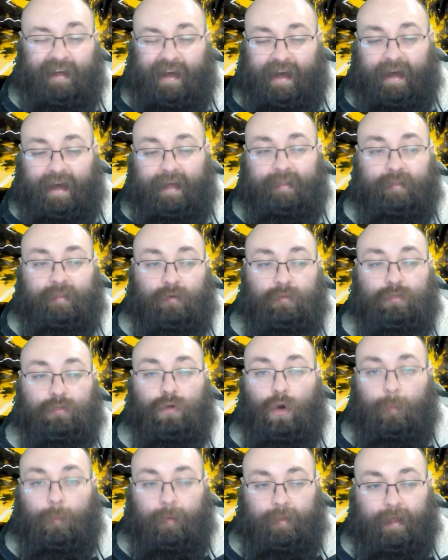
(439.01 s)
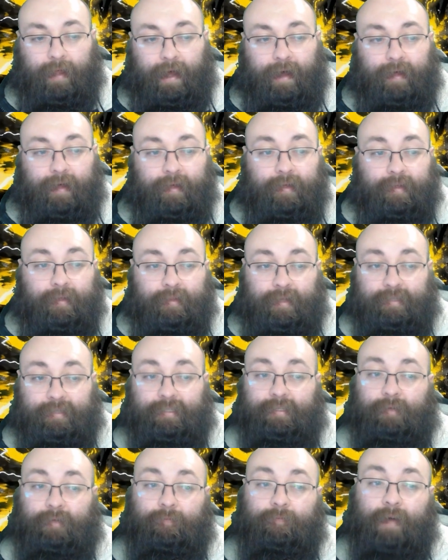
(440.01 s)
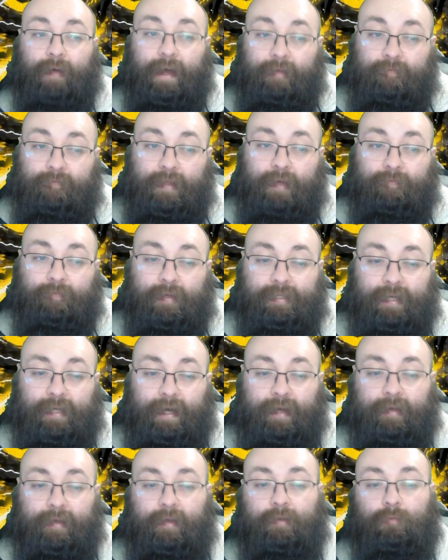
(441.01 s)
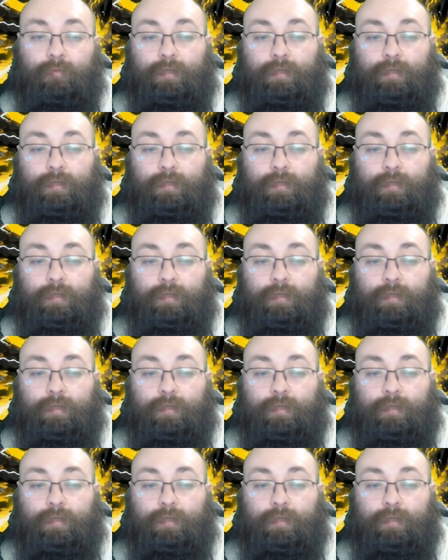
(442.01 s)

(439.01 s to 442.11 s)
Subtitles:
and on top of that, this is a 5 diff attack,